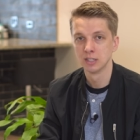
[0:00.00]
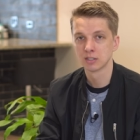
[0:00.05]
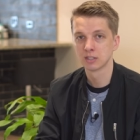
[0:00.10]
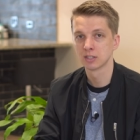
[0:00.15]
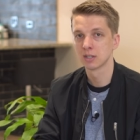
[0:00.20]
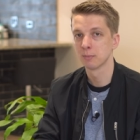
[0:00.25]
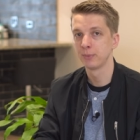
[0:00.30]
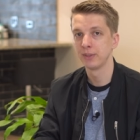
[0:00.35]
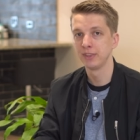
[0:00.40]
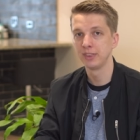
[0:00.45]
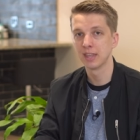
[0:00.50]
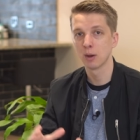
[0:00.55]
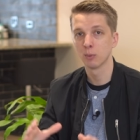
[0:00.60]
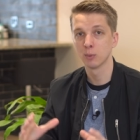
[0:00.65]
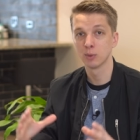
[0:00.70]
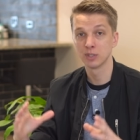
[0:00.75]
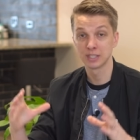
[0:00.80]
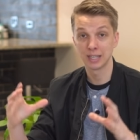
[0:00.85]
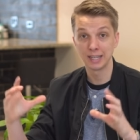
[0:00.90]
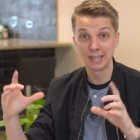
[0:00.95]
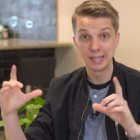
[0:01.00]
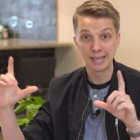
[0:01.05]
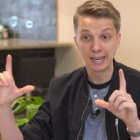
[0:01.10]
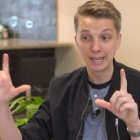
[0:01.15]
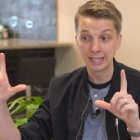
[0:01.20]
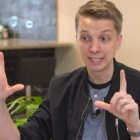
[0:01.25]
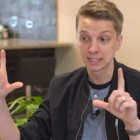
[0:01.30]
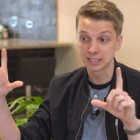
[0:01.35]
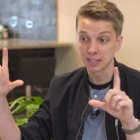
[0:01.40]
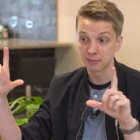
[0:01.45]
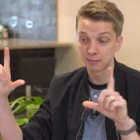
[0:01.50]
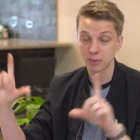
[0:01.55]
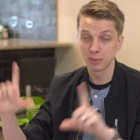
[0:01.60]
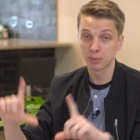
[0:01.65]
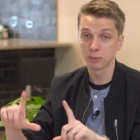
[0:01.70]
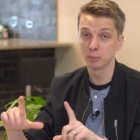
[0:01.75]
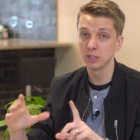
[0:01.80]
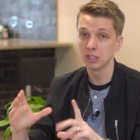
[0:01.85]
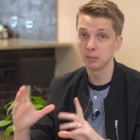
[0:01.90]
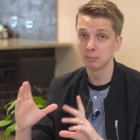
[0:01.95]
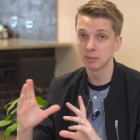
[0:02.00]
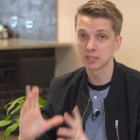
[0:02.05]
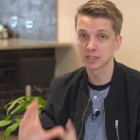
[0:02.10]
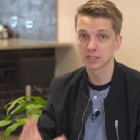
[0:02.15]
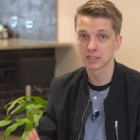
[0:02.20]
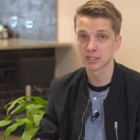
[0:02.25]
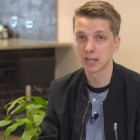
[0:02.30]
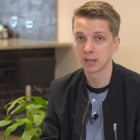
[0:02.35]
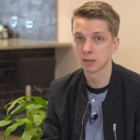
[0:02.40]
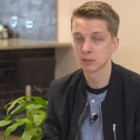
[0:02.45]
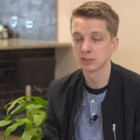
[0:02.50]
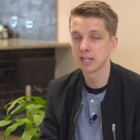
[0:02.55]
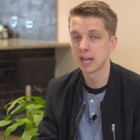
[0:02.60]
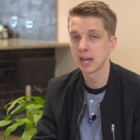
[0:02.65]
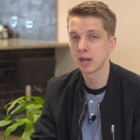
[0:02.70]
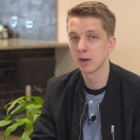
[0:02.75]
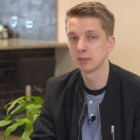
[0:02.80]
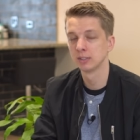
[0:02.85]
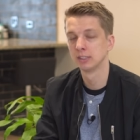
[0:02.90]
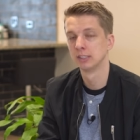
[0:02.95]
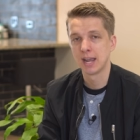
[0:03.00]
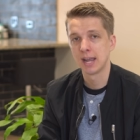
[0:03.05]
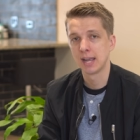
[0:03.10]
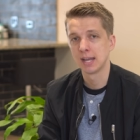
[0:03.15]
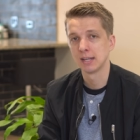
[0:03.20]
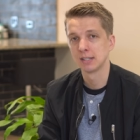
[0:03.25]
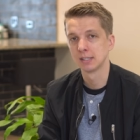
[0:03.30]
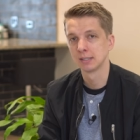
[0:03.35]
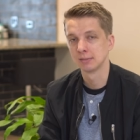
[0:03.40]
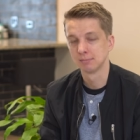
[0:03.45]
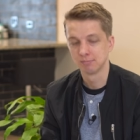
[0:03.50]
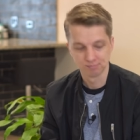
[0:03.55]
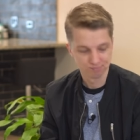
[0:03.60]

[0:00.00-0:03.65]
something that was an A7 III but scaled down, and